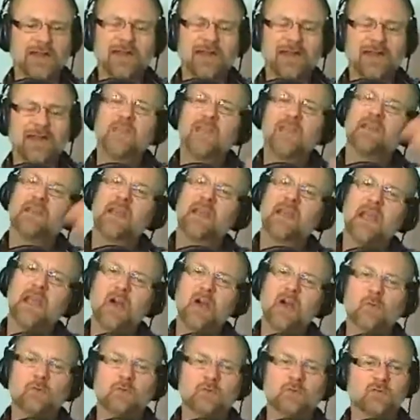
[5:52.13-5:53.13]
and
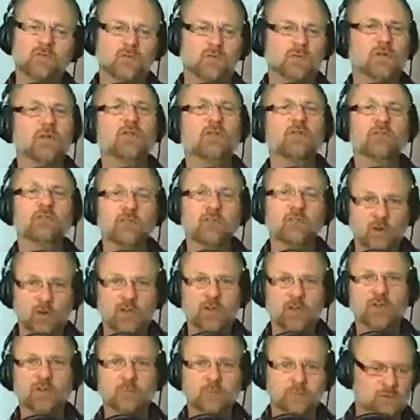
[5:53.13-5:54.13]
helpful for the
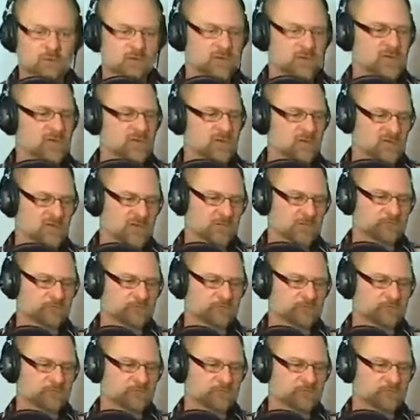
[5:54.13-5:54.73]
computer user.